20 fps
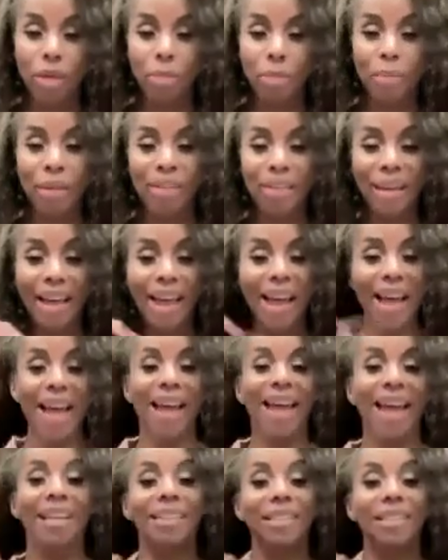We're going to bring the
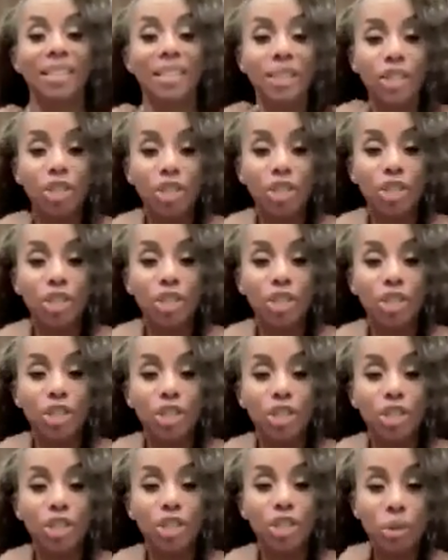hands to the
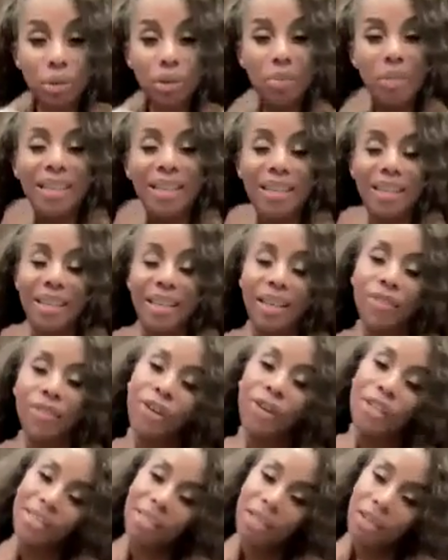shoulders. We're just going
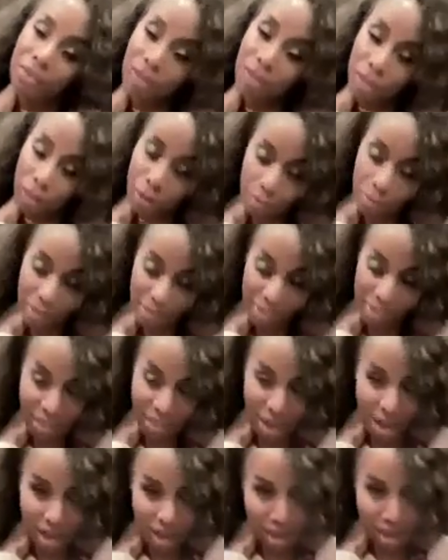to give ourselves a little
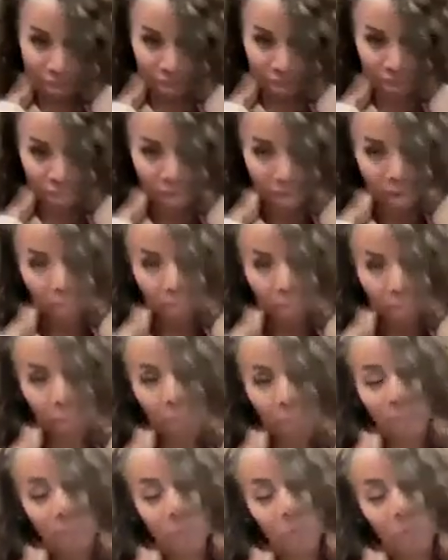massage,
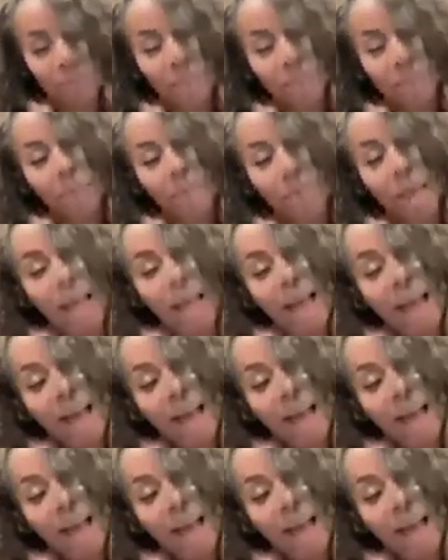maybe doing some